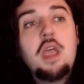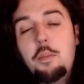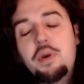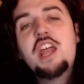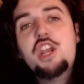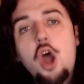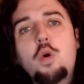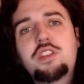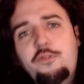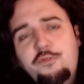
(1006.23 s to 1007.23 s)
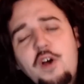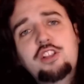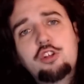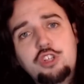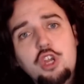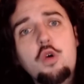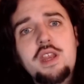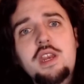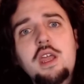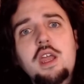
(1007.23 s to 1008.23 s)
but I know what the fuck they're doing.